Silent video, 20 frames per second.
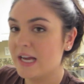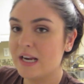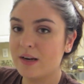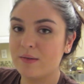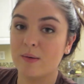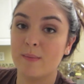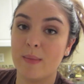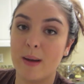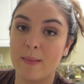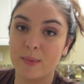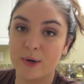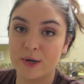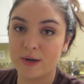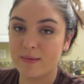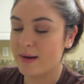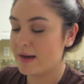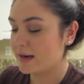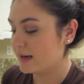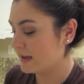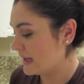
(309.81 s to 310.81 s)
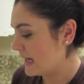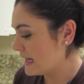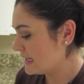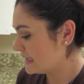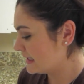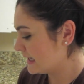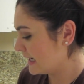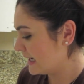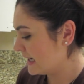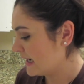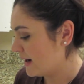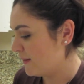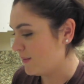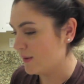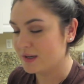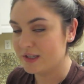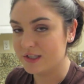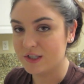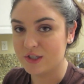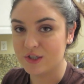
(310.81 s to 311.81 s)
kind of remembered about it last night and I
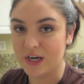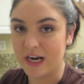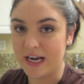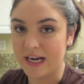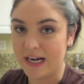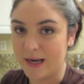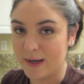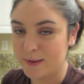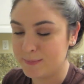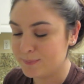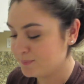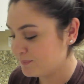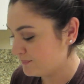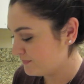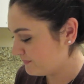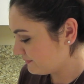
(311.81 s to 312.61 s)
wanted to try it out.